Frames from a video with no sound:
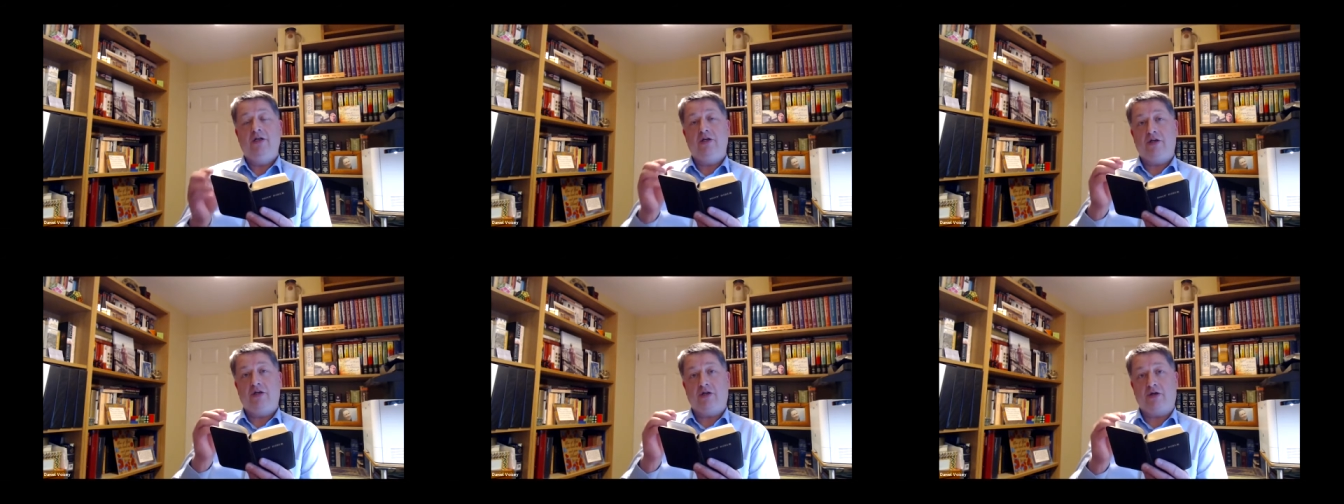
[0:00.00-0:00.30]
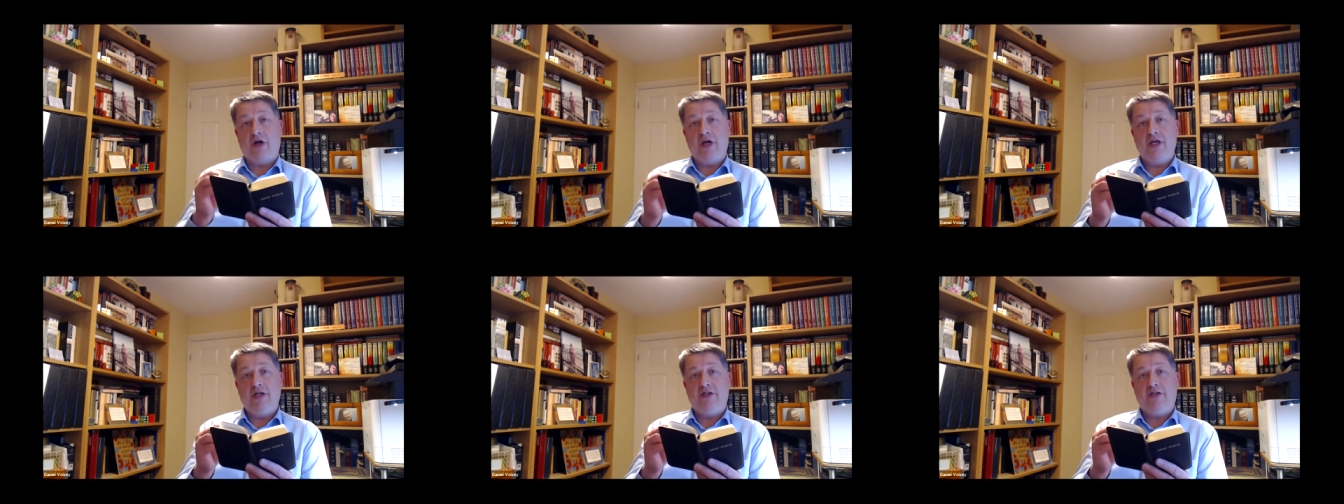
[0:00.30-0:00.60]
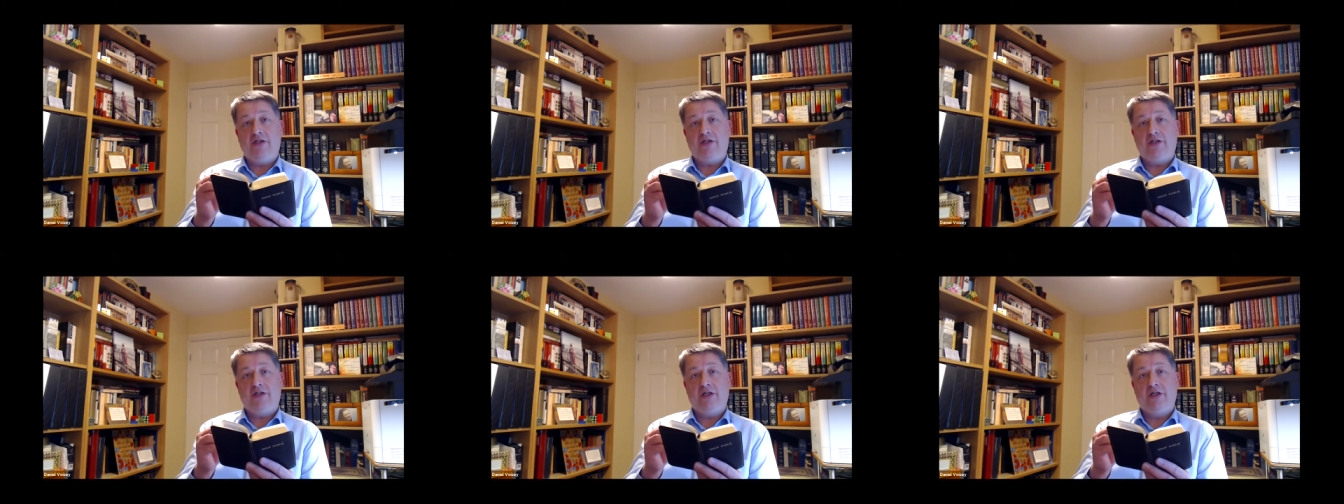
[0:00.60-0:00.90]

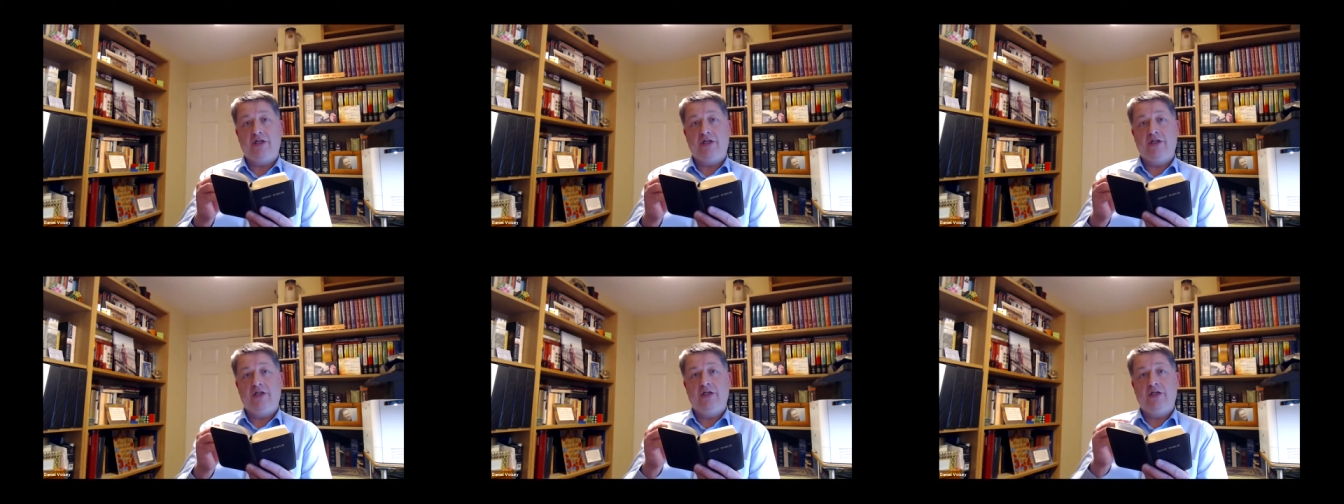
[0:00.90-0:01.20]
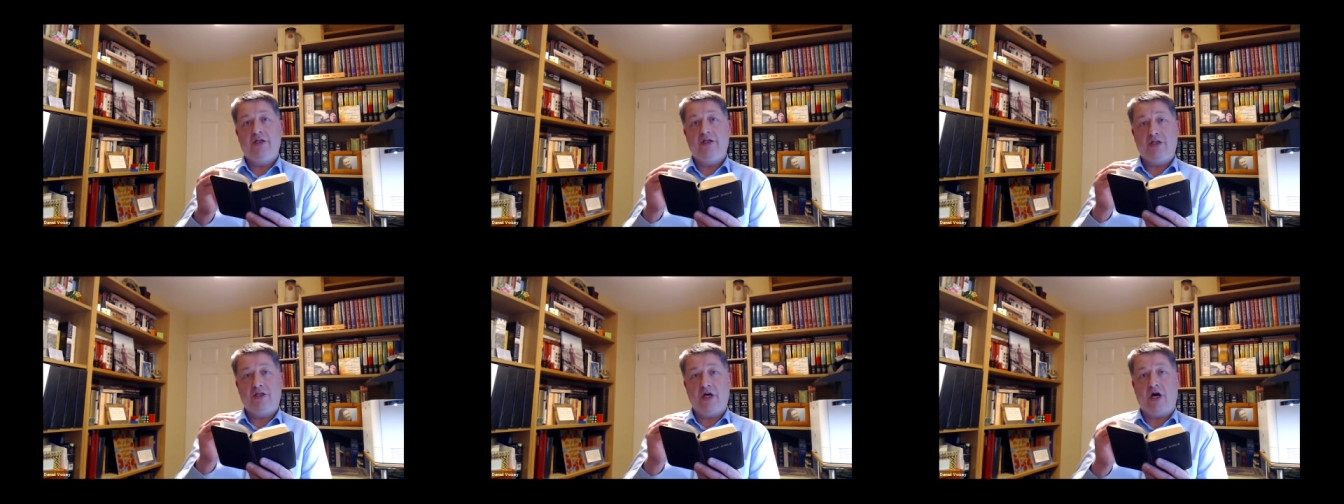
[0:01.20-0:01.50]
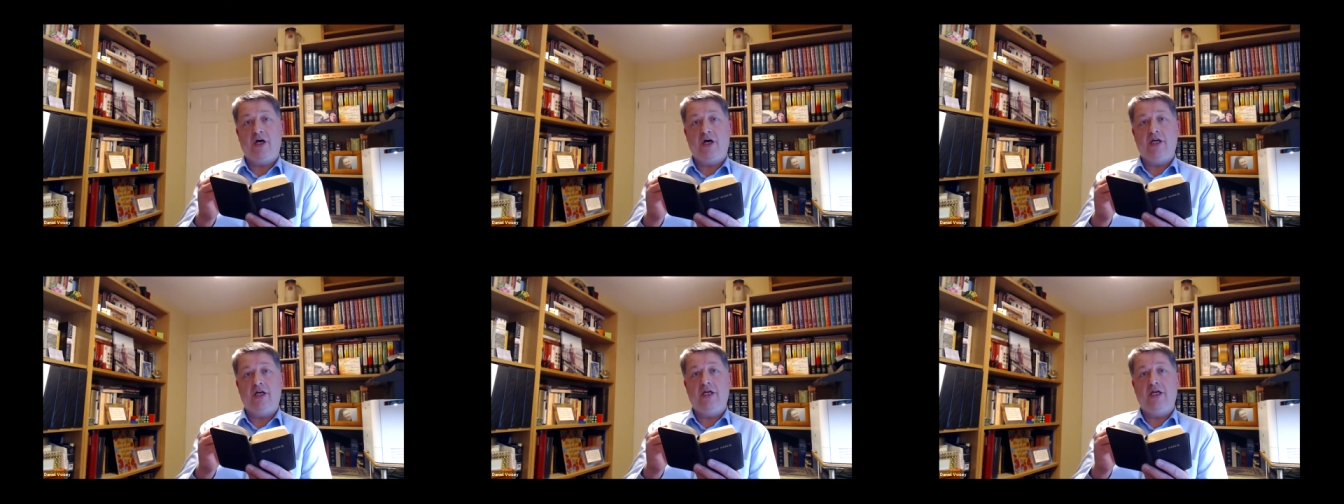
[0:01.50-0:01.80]
Christ
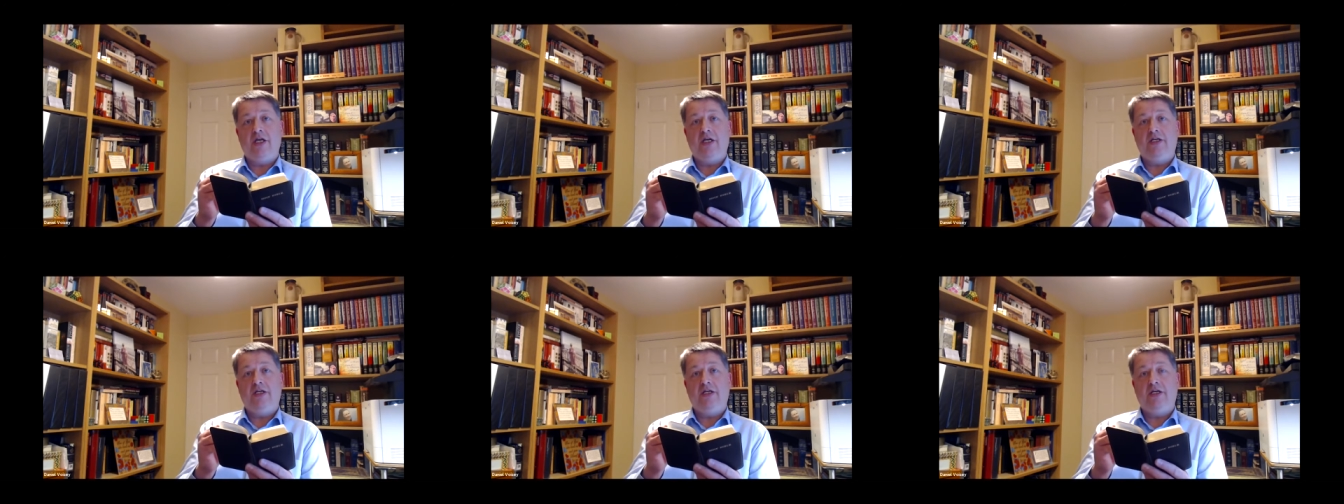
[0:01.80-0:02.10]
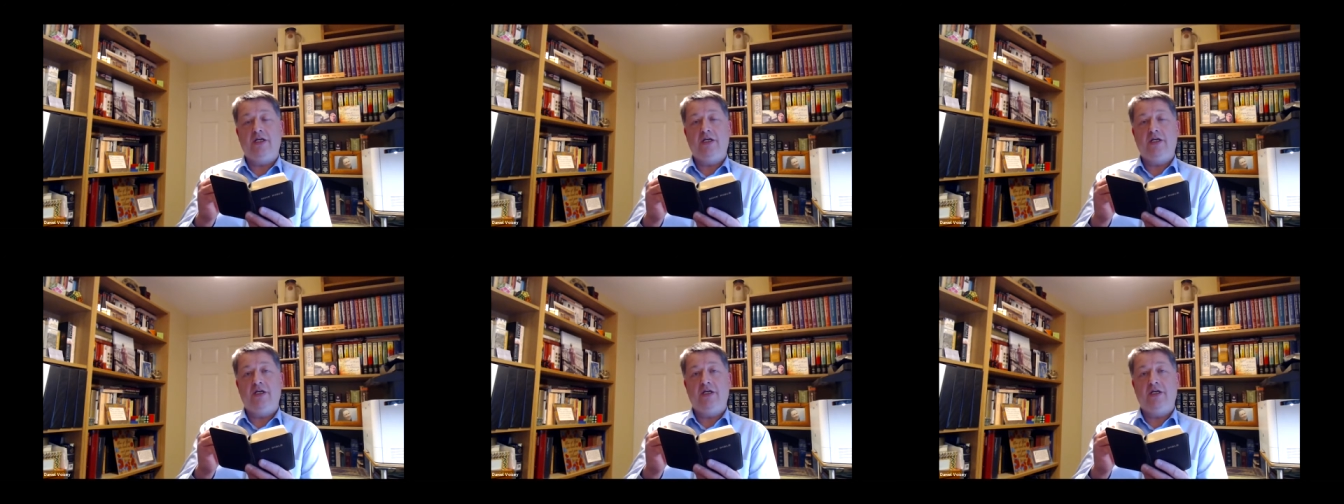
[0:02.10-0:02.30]
died